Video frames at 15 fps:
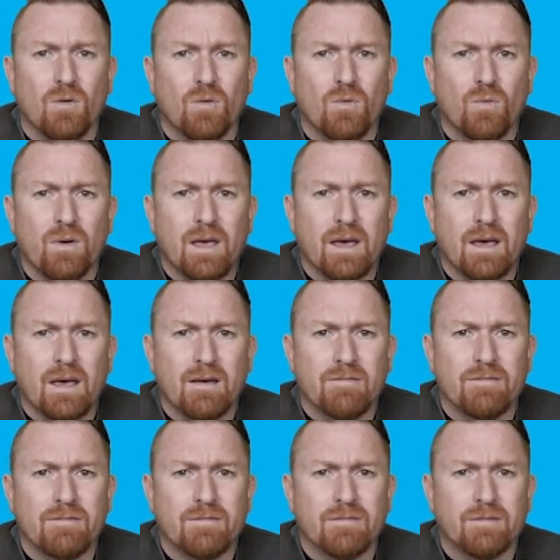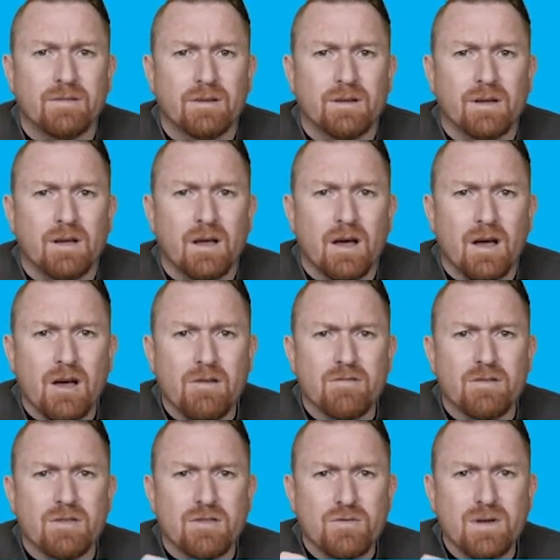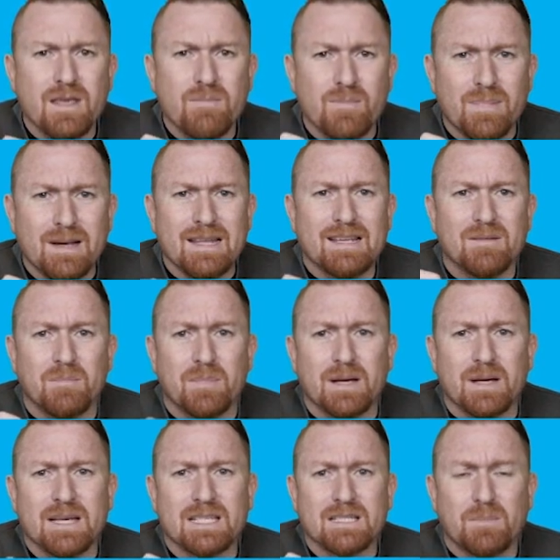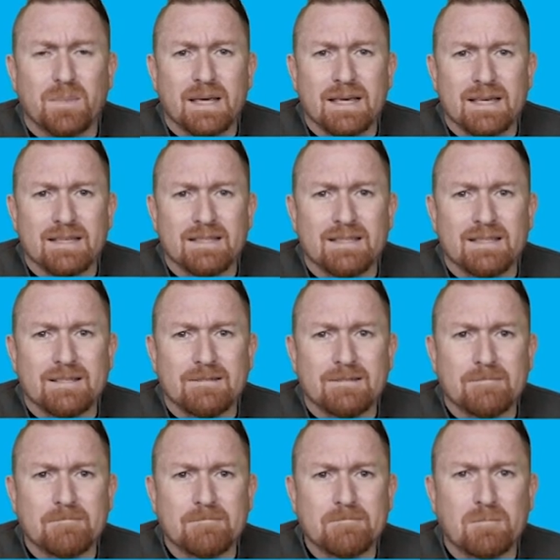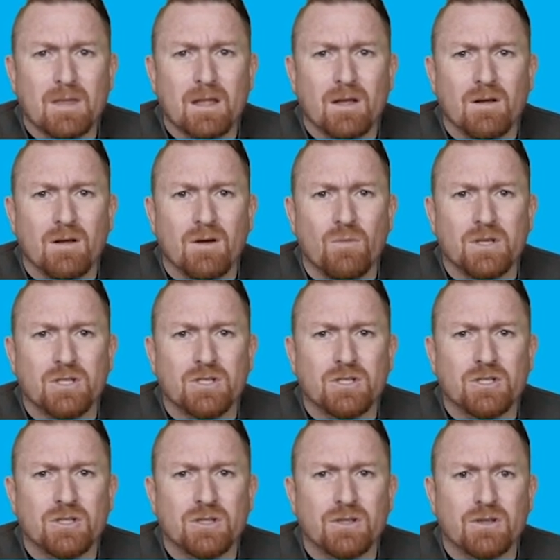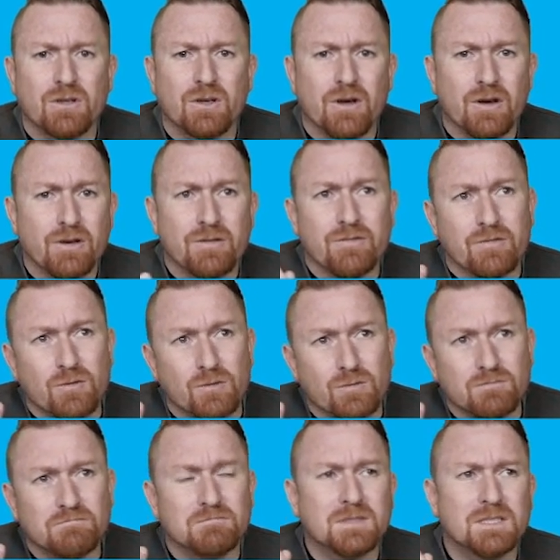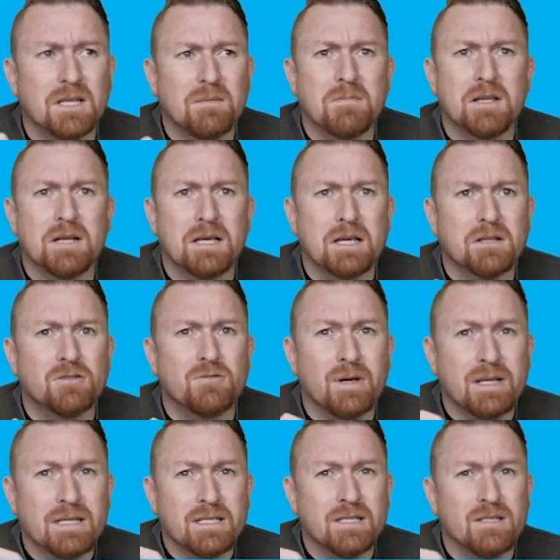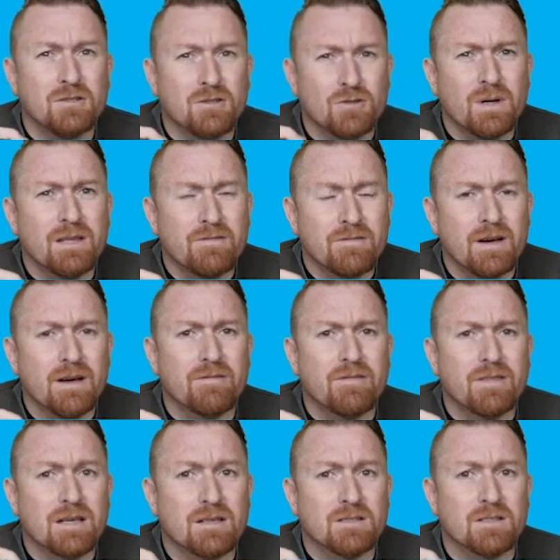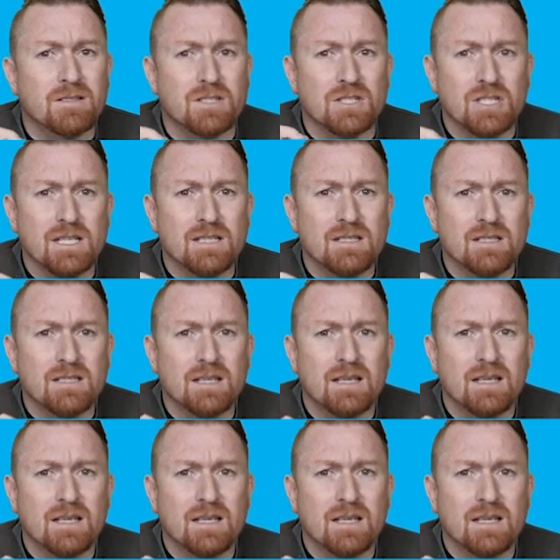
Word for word: We have over 3 billion base pairs, which code for something like 20 to 25,000 genes,